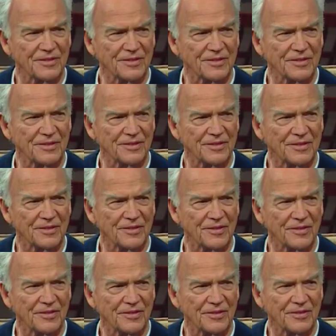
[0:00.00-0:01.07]
eight,
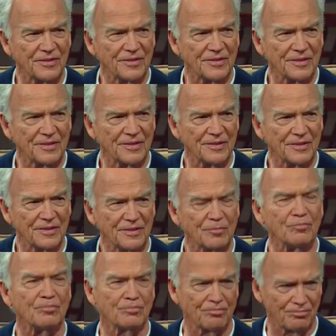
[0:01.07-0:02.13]
because at 82,
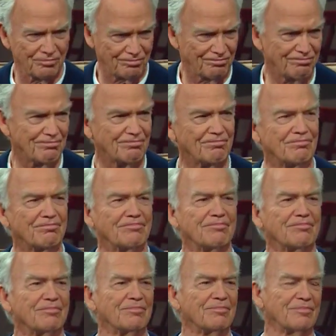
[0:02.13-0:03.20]
mm -hmm. I mean,
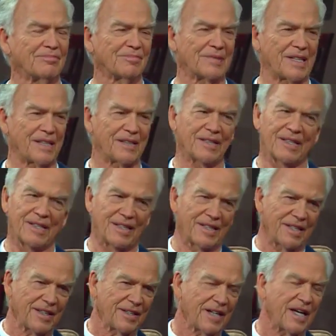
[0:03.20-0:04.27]
look, 57
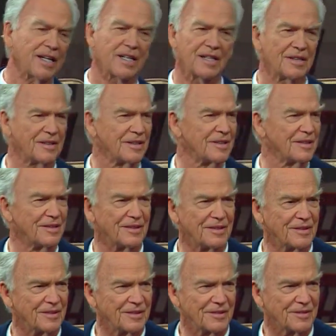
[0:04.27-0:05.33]
years ago, you were
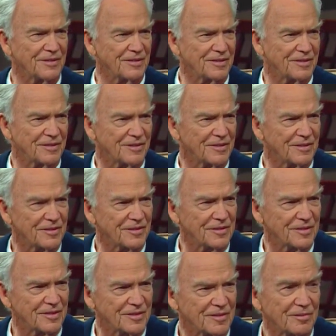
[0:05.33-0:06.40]
diagnosed with six months to
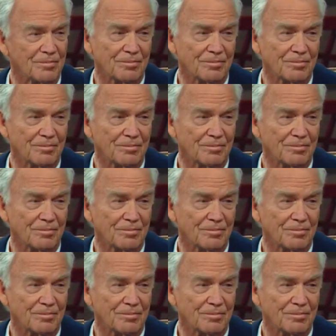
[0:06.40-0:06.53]
live.